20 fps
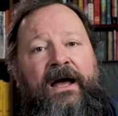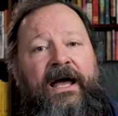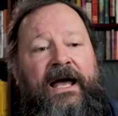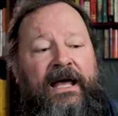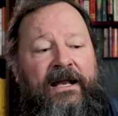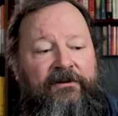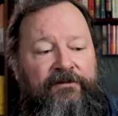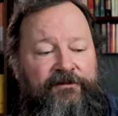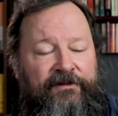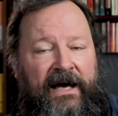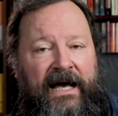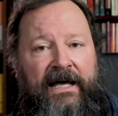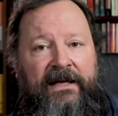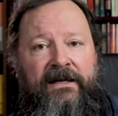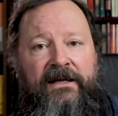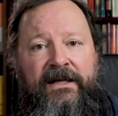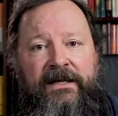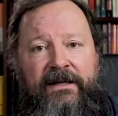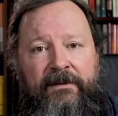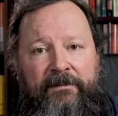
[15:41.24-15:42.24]
And
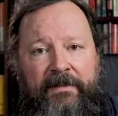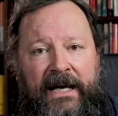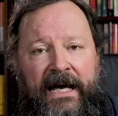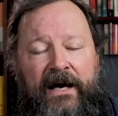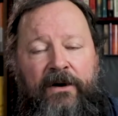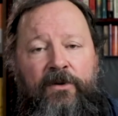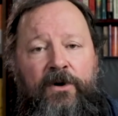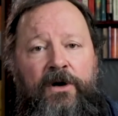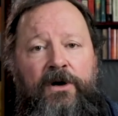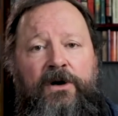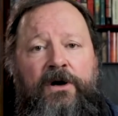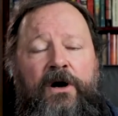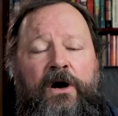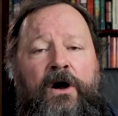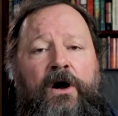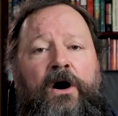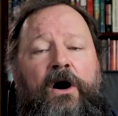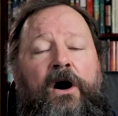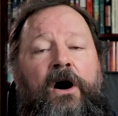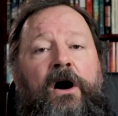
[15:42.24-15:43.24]
finally, the power
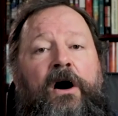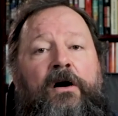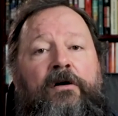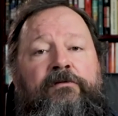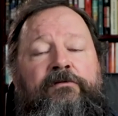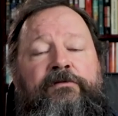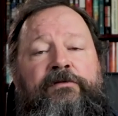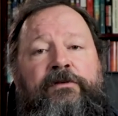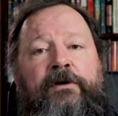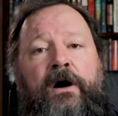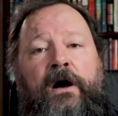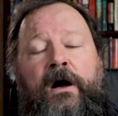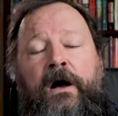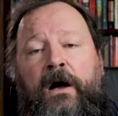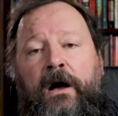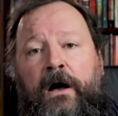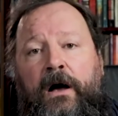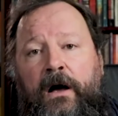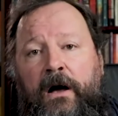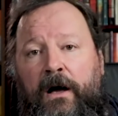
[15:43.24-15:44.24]
of
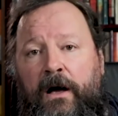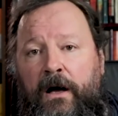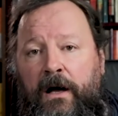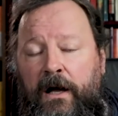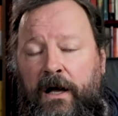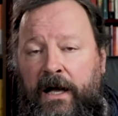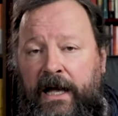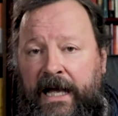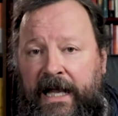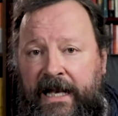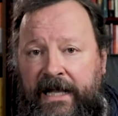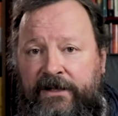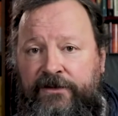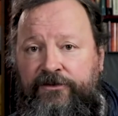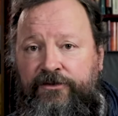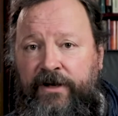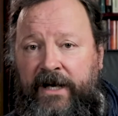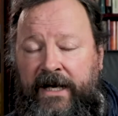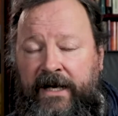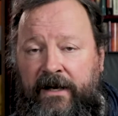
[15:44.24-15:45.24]

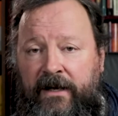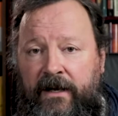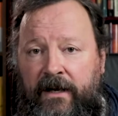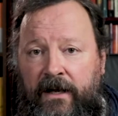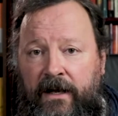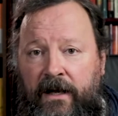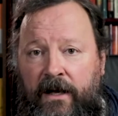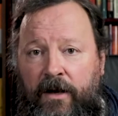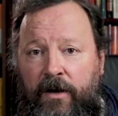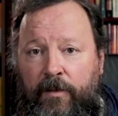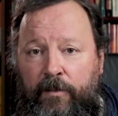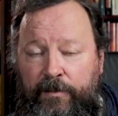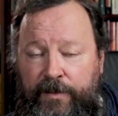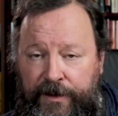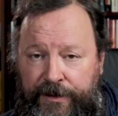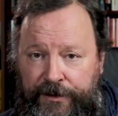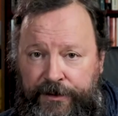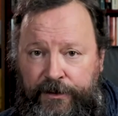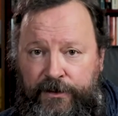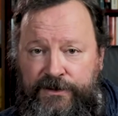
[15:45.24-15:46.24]
electric
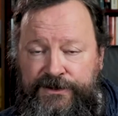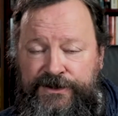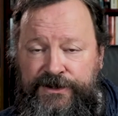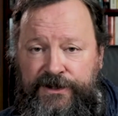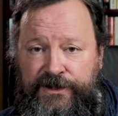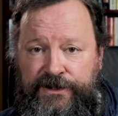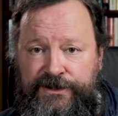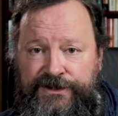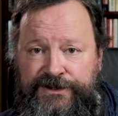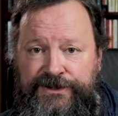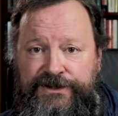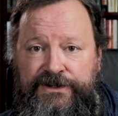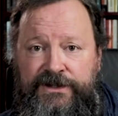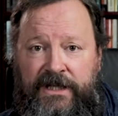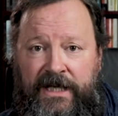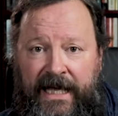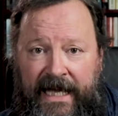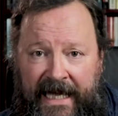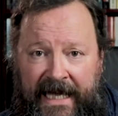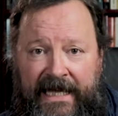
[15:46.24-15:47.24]
producers
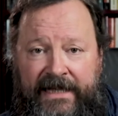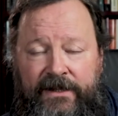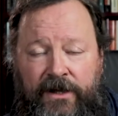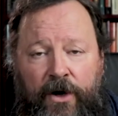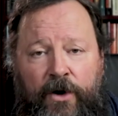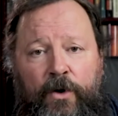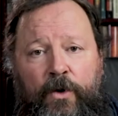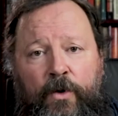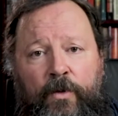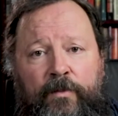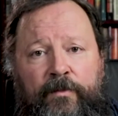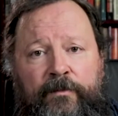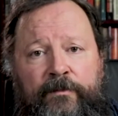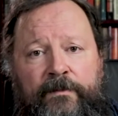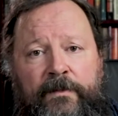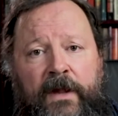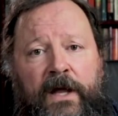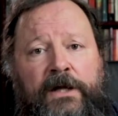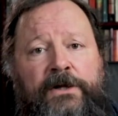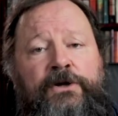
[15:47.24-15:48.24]
at home
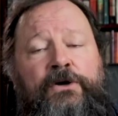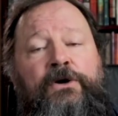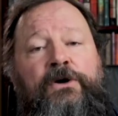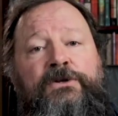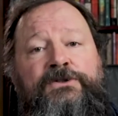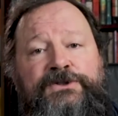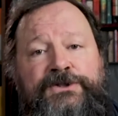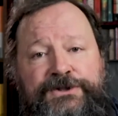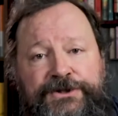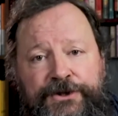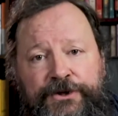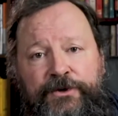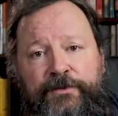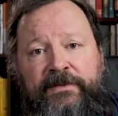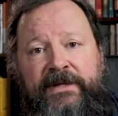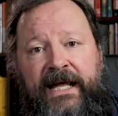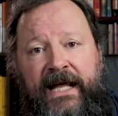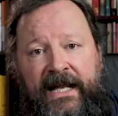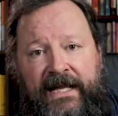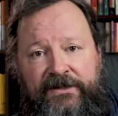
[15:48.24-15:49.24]
to
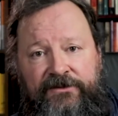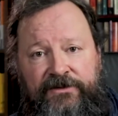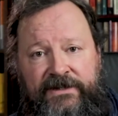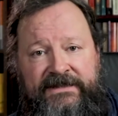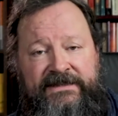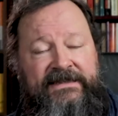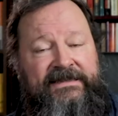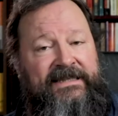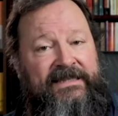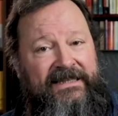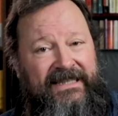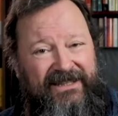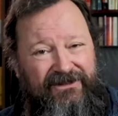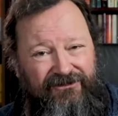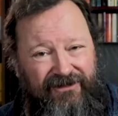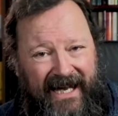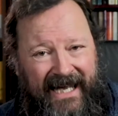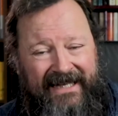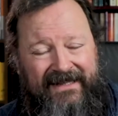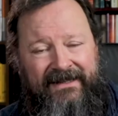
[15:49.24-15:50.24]
consume the electricity
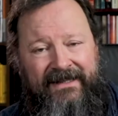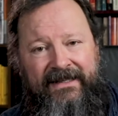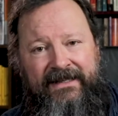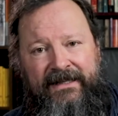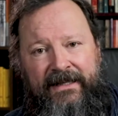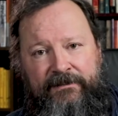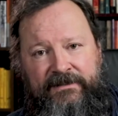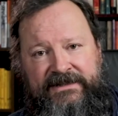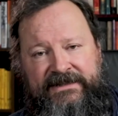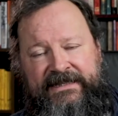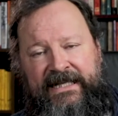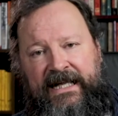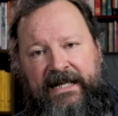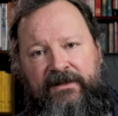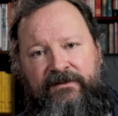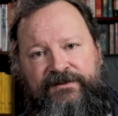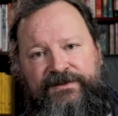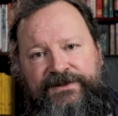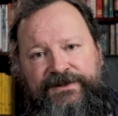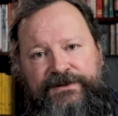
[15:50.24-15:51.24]
directly
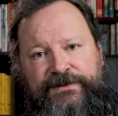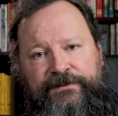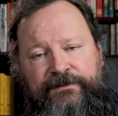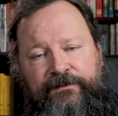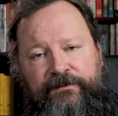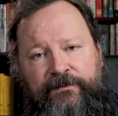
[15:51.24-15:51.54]
themselves.